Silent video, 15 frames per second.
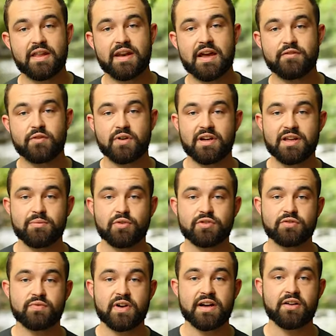and then have your clean
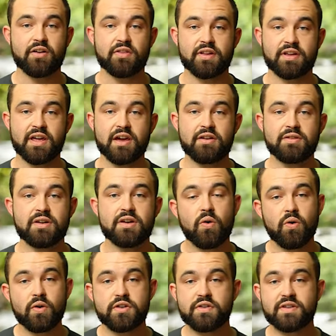water ready on the go.
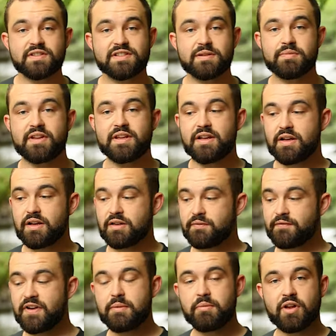Or you can simply
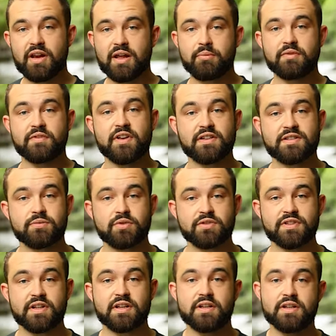fill a bottle up with dirty
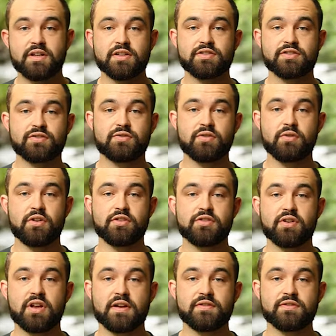water, screw on
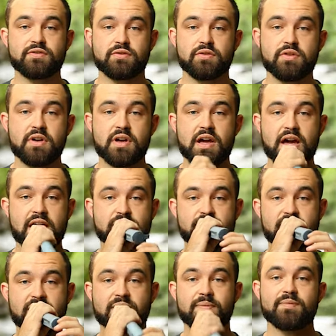your LifeStraw, and
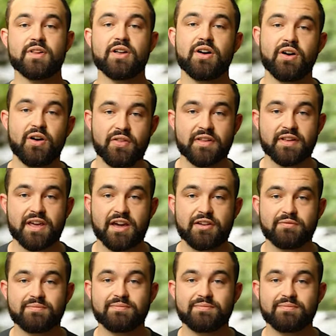drink on the go.